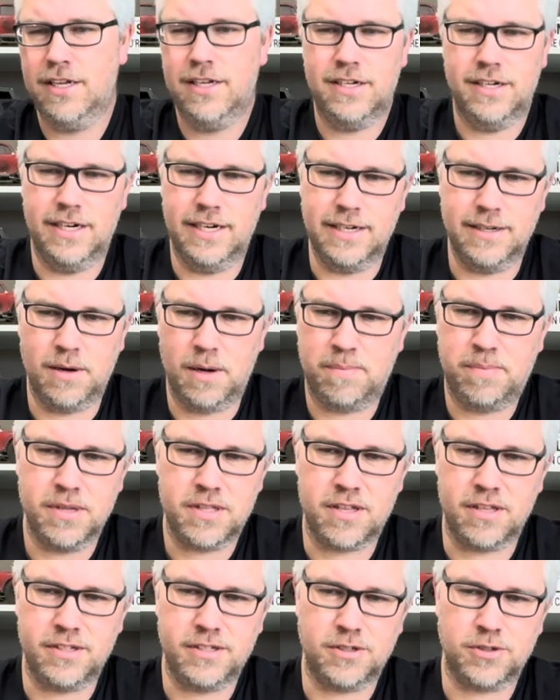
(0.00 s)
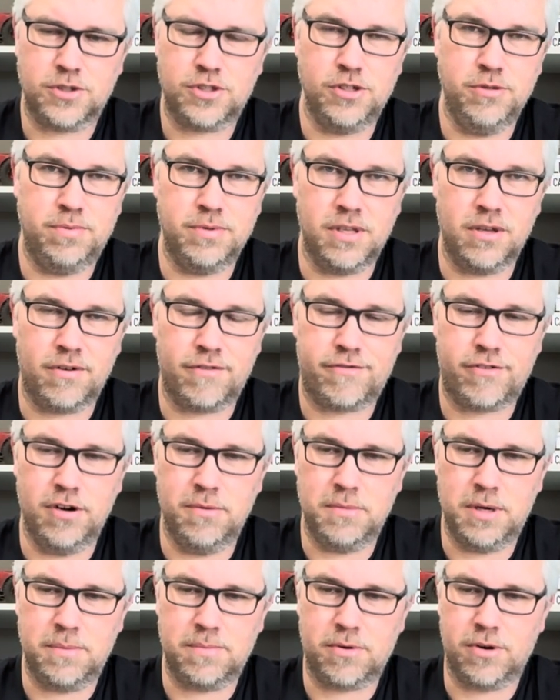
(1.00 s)
I put the stupid little front
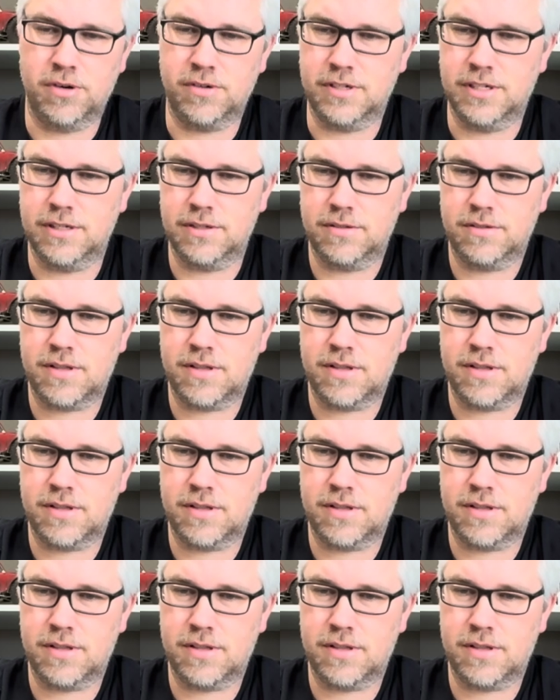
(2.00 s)
bumper on it